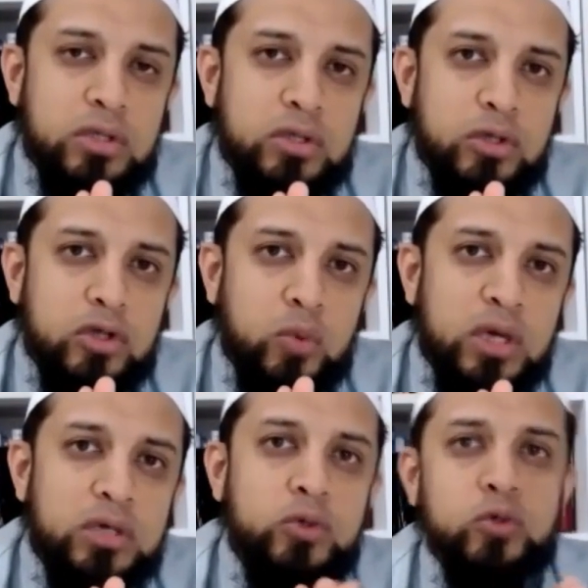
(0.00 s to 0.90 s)
the
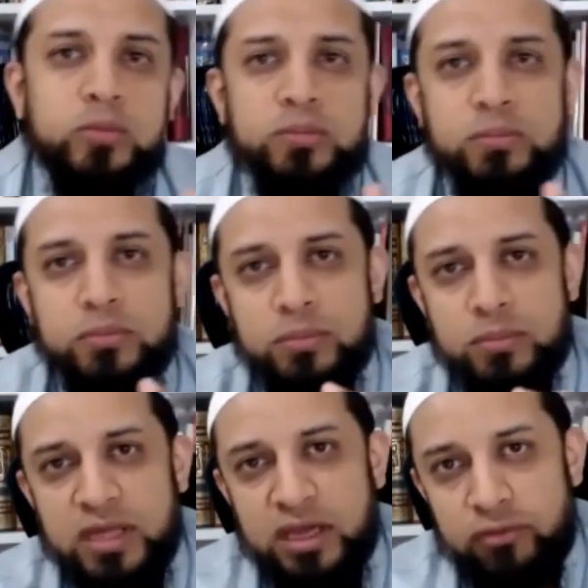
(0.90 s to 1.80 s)
one whom
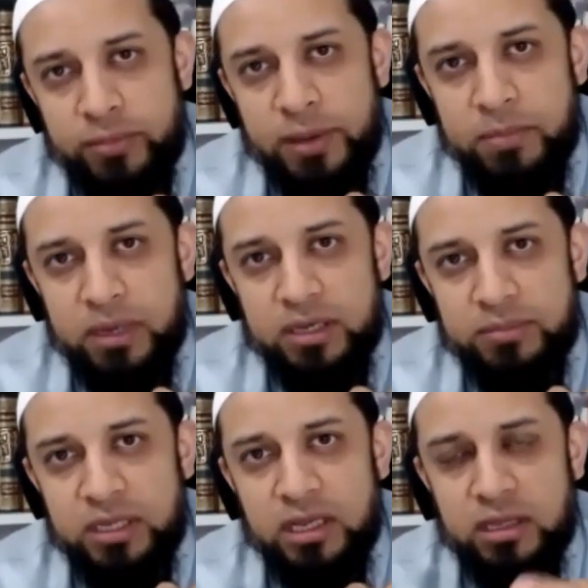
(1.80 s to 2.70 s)
they remember,
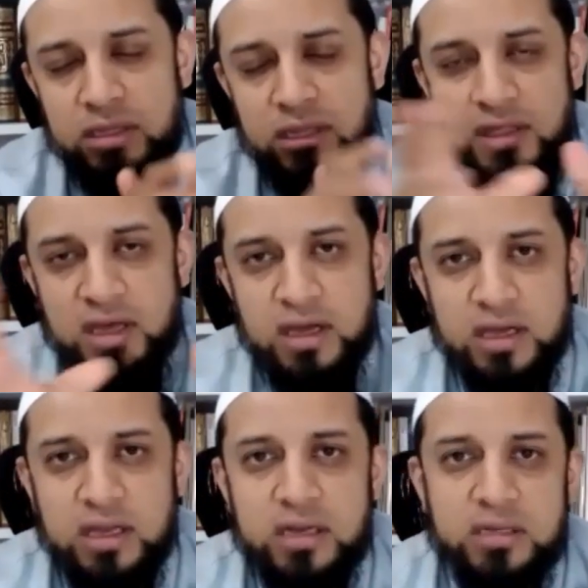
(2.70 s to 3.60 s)
meaning the
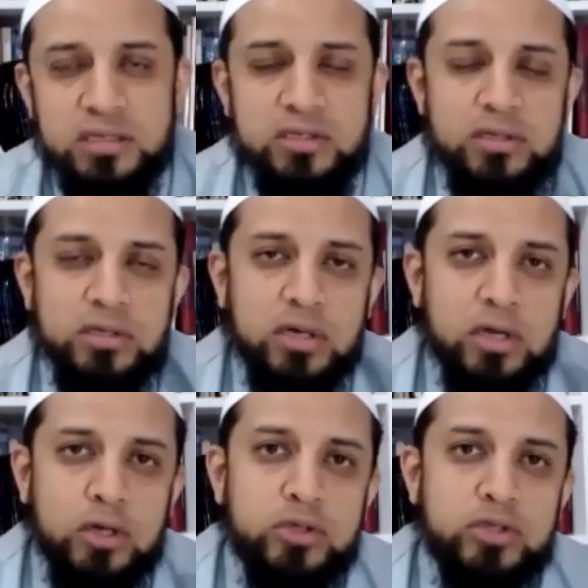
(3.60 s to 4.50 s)
dhakir is
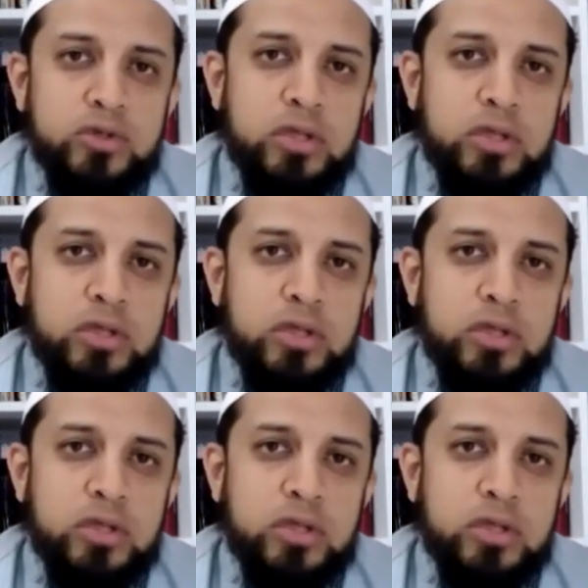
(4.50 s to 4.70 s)
close to the